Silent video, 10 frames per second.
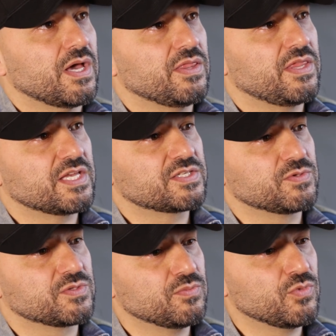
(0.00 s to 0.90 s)
and
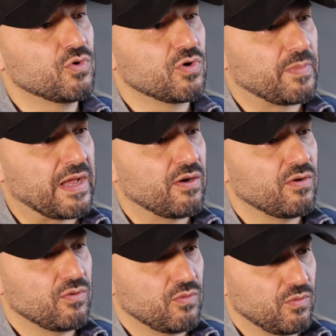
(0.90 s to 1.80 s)
this was more
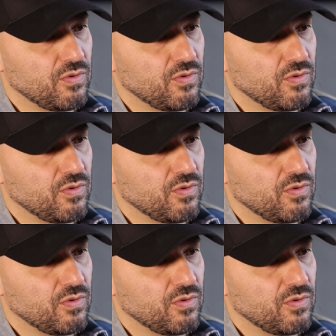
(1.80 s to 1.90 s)
about